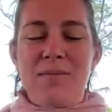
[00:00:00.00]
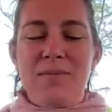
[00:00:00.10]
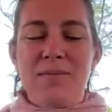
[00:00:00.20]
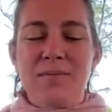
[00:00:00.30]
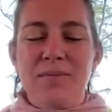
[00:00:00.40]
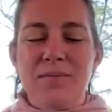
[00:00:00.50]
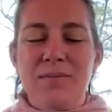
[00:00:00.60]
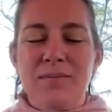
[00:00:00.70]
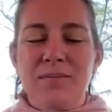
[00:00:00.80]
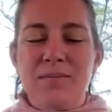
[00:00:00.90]

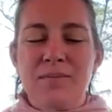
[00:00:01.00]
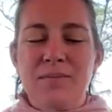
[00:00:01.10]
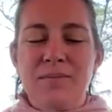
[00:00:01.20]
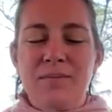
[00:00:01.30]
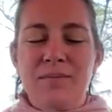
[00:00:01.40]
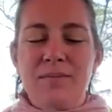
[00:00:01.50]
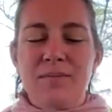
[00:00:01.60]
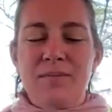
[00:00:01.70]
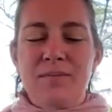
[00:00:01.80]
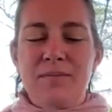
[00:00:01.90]

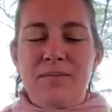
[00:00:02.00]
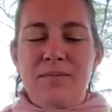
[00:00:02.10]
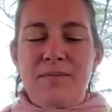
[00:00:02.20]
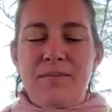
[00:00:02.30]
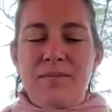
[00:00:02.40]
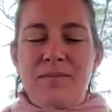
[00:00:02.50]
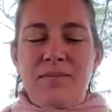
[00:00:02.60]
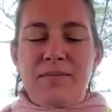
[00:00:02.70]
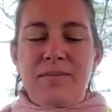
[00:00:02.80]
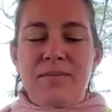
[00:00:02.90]

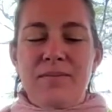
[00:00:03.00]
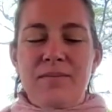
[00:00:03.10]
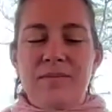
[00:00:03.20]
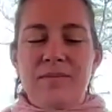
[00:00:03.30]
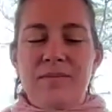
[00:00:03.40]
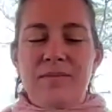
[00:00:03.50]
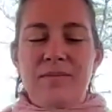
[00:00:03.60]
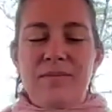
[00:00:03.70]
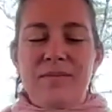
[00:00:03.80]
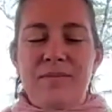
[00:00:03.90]

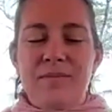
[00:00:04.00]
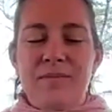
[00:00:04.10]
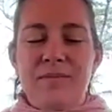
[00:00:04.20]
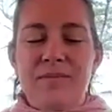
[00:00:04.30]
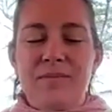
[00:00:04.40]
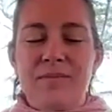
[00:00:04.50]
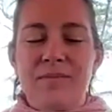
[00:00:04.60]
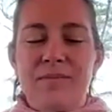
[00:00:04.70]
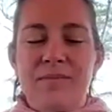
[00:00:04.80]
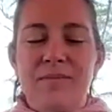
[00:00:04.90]

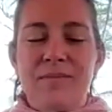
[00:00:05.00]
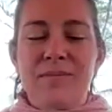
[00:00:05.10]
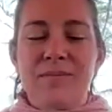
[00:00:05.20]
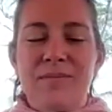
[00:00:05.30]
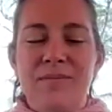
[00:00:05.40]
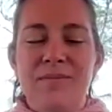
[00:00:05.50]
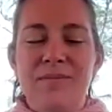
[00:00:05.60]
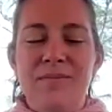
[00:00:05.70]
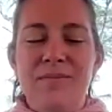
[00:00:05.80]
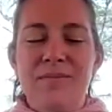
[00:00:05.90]

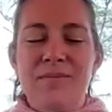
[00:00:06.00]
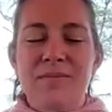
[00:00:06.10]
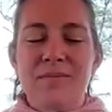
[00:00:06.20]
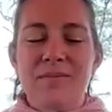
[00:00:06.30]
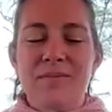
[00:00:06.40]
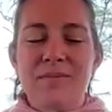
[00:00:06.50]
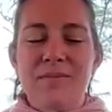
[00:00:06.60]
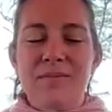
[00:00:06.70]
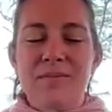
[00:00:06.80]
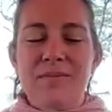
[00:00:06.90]

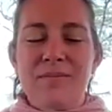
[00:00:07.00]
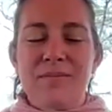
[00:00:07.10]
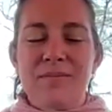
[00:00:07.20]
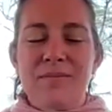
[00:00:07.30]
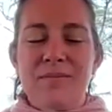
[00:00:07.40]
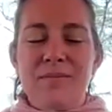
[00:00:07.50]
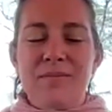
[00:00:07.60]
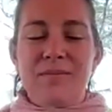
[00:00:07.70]
No one is speaking in this clip.